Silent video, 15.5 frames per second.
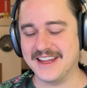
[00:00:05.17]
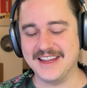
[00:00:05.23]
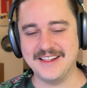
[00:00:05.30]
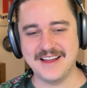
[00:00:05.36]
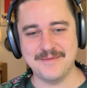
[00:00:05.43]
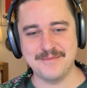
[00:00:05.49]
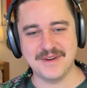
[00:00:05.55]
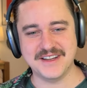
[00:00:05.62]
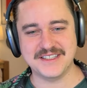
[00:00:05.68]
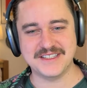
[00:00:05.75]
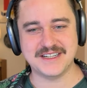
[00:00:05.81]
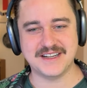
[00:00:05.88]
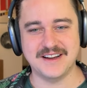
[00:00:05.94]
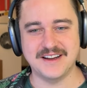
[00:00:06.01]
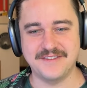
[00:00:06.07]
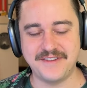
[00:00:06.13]
Elon
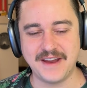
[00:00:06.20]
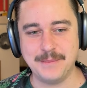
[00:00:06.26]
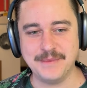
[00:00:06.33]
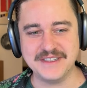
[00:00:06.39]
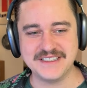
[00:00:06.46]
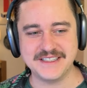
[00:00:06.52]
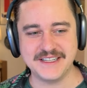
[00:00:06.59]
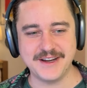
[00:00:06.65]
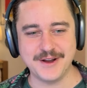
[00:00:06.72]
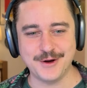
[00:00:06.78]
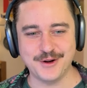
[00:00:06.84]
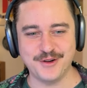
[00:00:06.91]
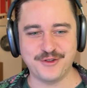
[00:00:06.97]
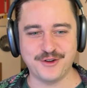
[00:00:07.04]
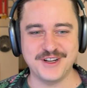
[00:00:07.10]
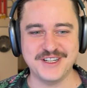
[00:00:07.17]
Musk, famously
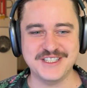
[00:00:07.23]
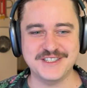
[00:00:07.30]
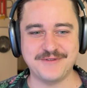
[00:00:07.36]
known for his